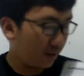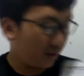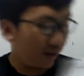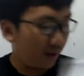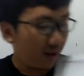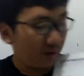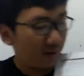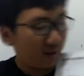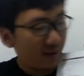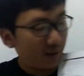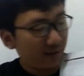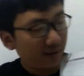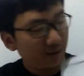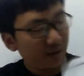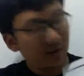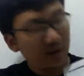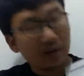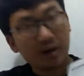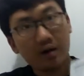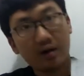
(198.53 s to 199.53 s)
As you can see
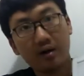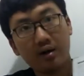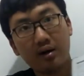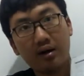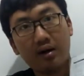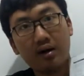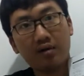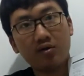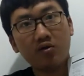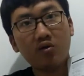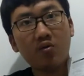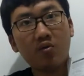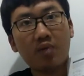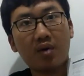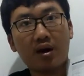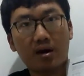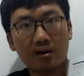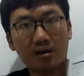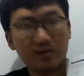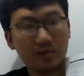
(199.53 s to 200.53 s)
in here, there are 2
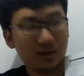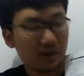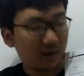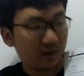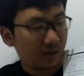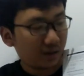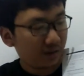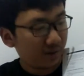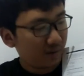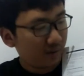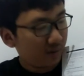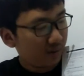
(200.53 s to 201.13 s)
parts in here.